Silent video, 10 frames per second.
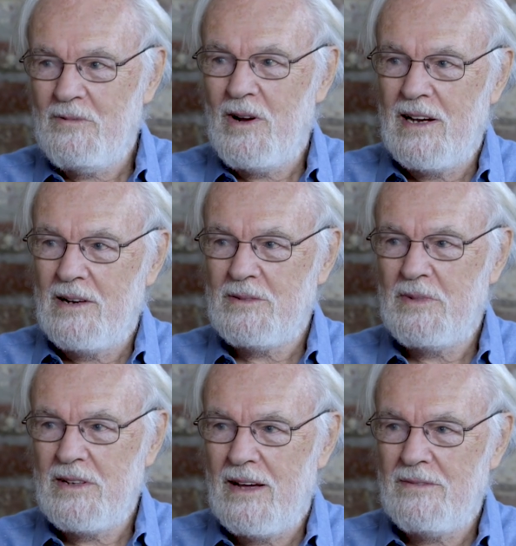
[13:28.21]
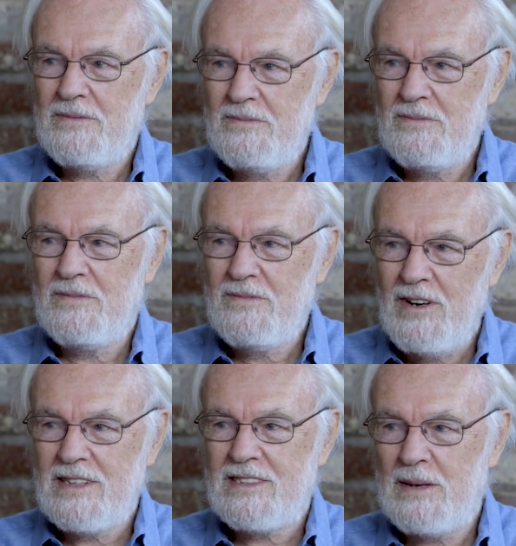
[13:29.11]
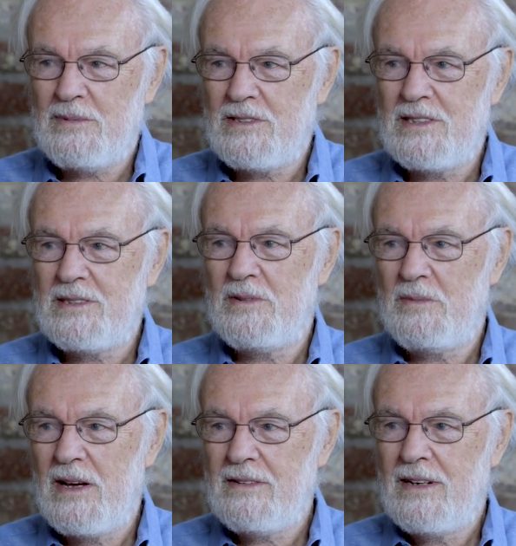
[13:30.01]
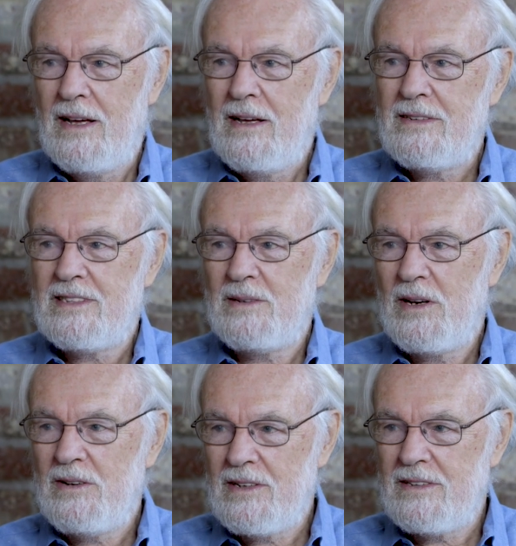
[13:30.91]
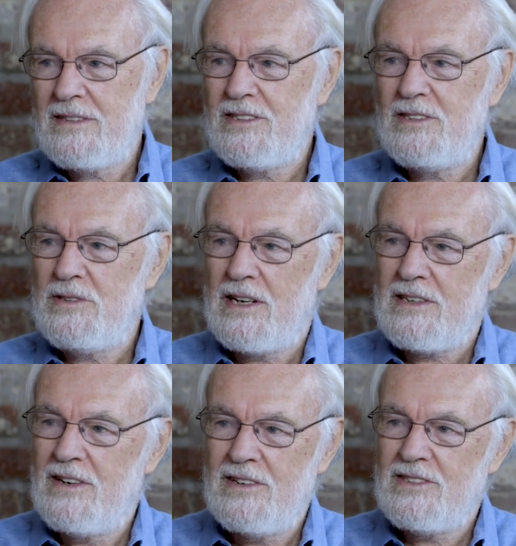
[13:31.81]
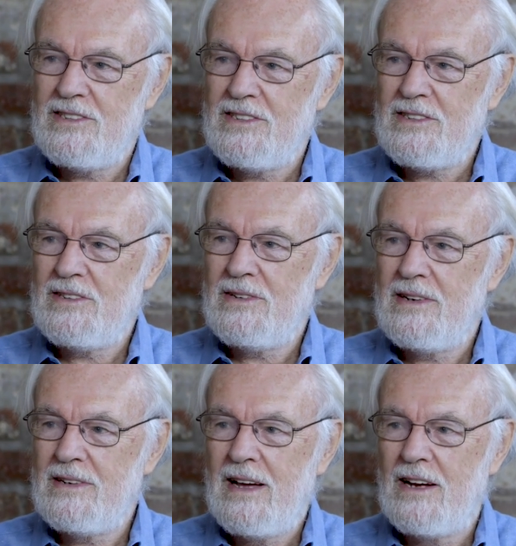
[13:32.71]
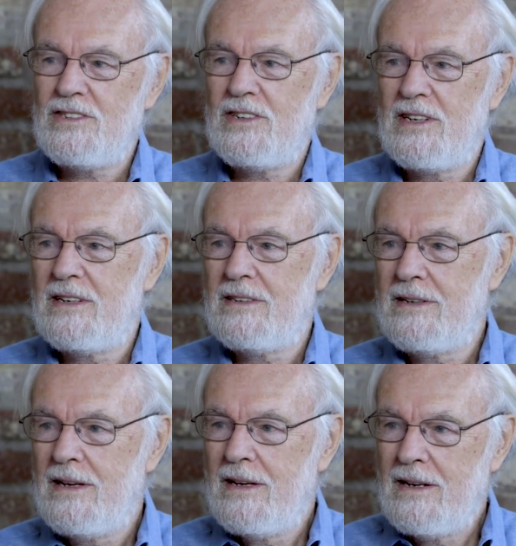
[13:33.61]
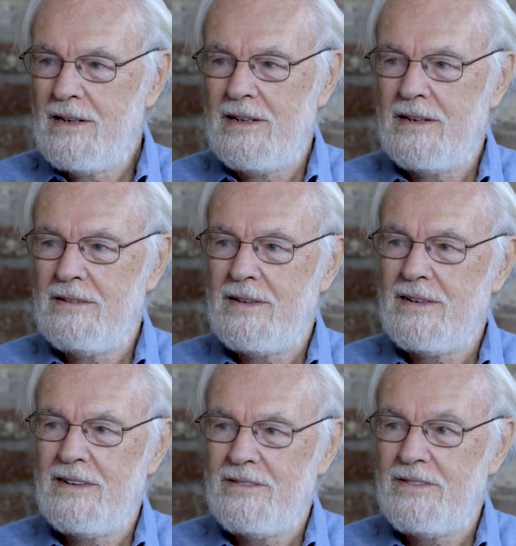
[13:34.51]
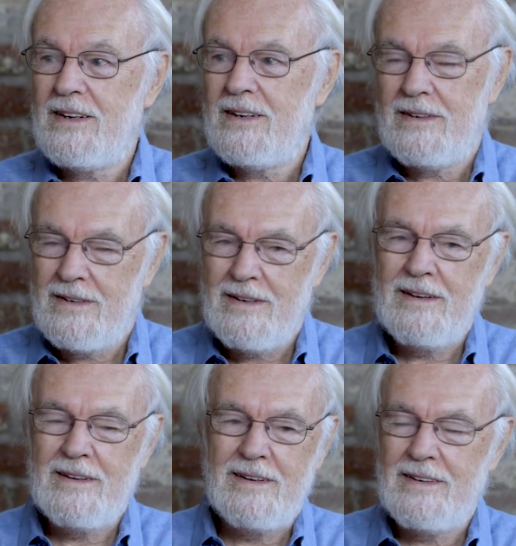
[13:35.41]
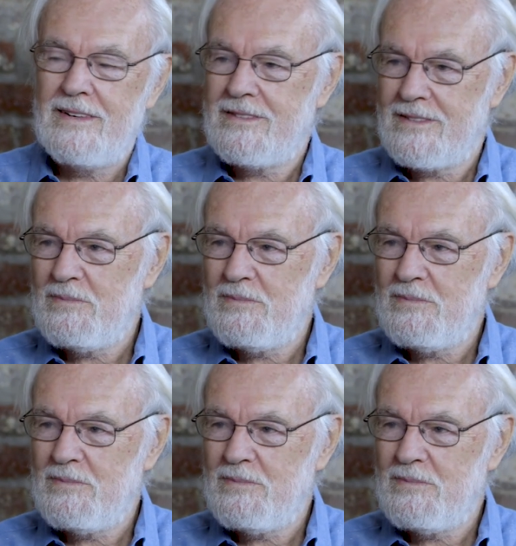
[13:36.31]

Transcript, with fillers: why I would have great skepticism about that somehow or other this new technology is going to usher in an era of